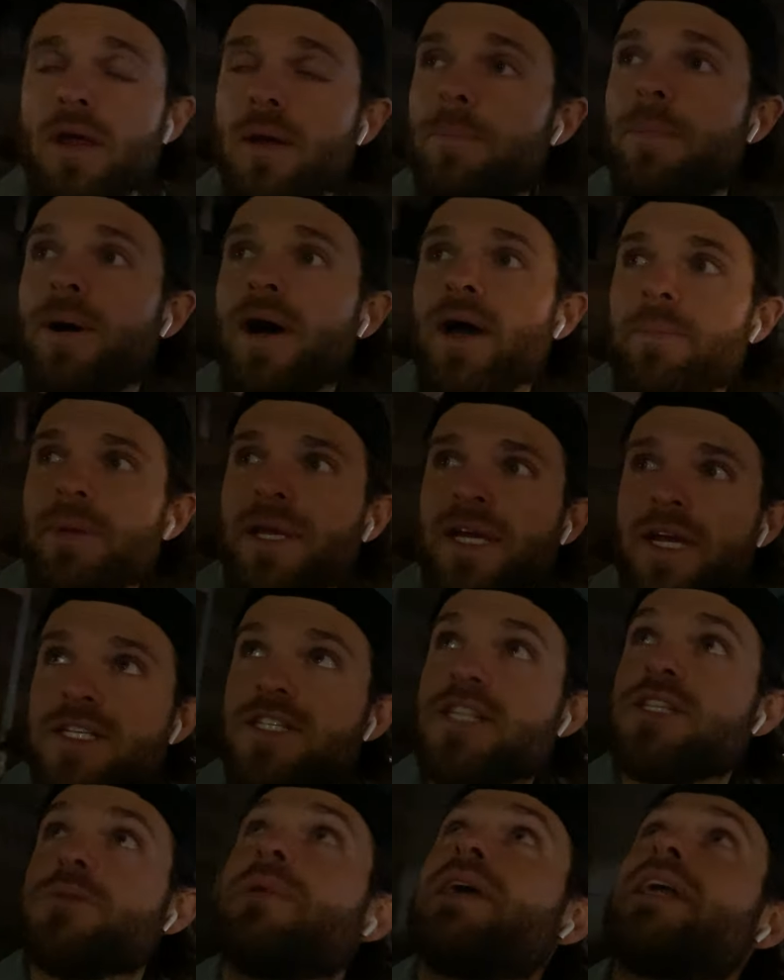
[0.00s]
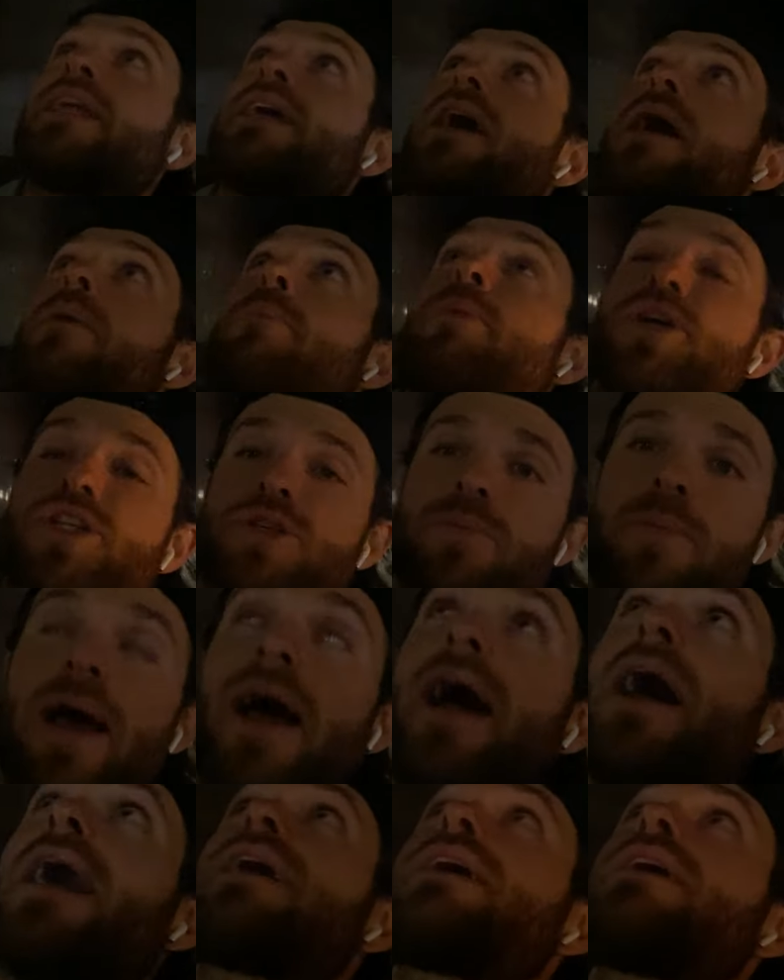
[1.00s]
but because this meeting got pushed
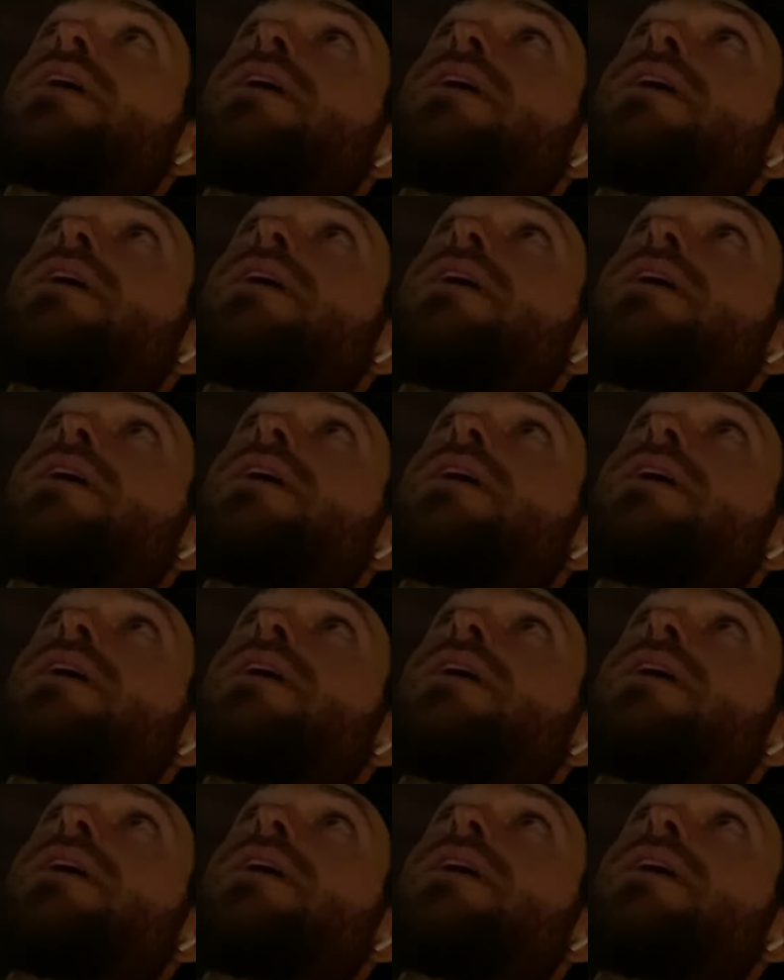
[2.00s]
back,